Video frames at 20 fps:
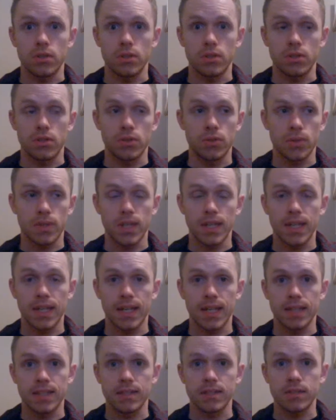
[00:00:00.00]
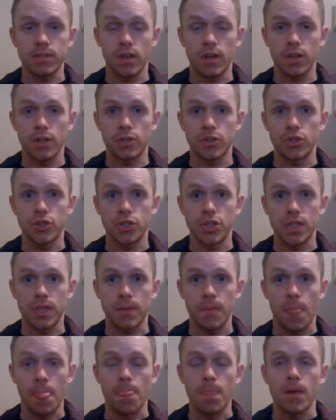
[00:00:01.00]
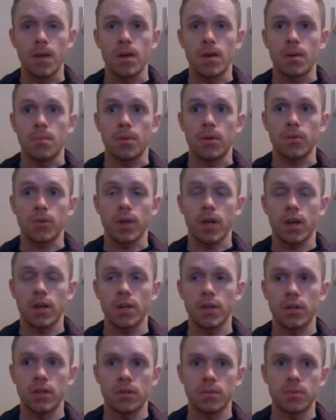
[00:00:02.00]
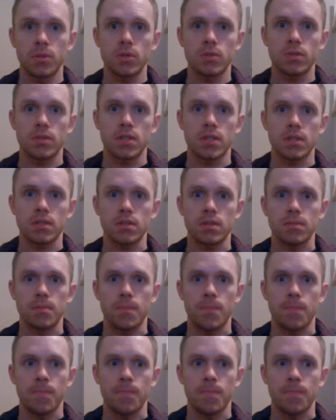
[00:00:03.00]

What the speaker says: you can get is hydrogen. But regarding your immune system,